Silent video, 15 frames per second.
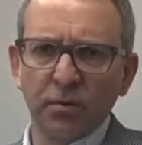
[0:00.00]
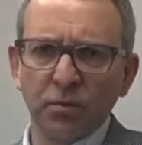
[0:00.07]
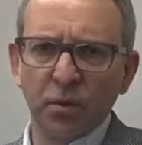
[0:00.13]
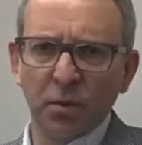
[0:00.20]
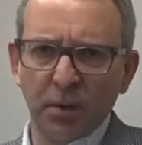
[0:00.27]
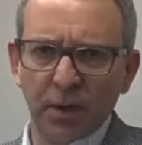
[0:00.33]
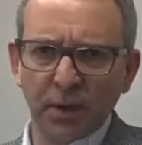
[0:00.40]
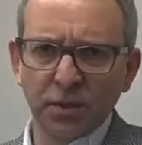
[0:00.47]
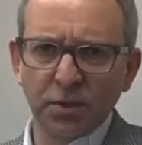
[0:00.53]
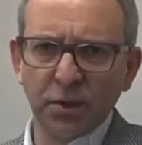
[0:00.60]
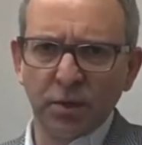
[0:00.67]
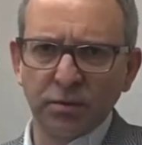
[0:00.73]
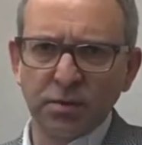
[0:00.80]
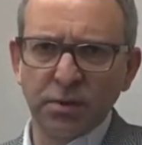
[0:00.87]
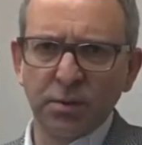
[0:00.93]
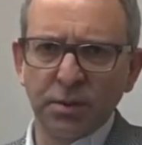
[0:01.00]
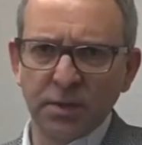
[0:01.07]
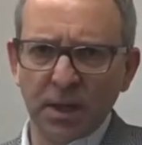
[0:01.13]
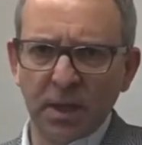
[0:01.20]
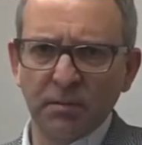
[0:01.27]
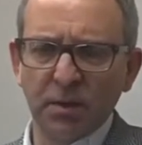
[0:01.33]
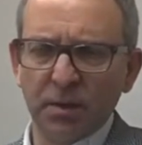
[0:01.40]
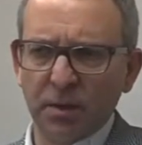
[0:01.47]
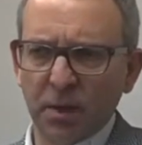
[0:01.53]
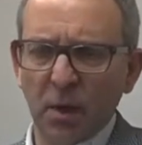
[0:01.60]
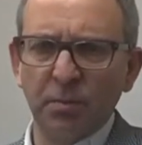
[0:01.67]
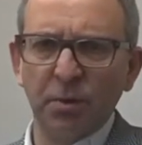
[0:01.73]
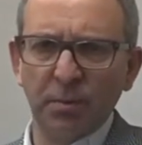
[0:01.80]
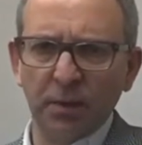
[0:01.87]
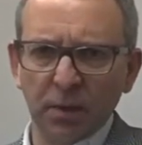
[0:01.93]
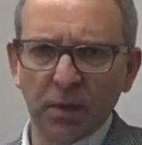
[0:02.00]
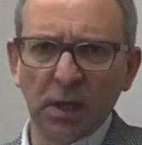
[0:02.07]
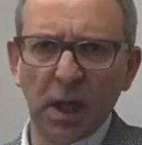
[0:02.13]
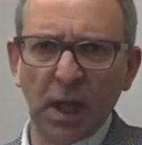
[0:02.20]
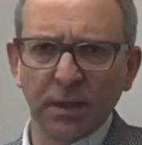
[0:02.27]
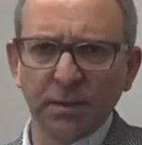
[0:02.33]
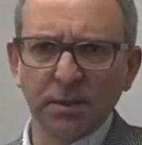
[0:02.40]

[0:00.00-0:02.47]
robotic surgery was aimed at the upper middle class,